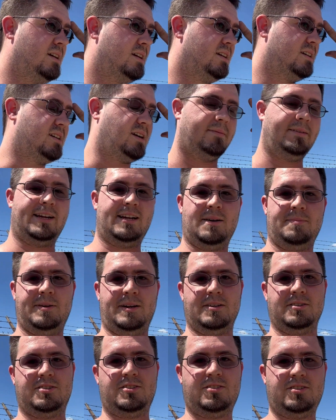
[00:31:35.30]
coming up
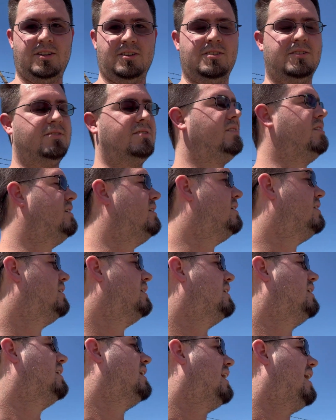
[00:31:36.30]
here soon,
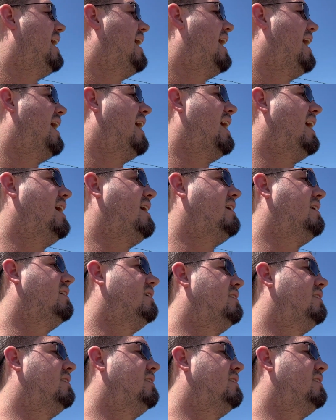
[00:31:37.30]
I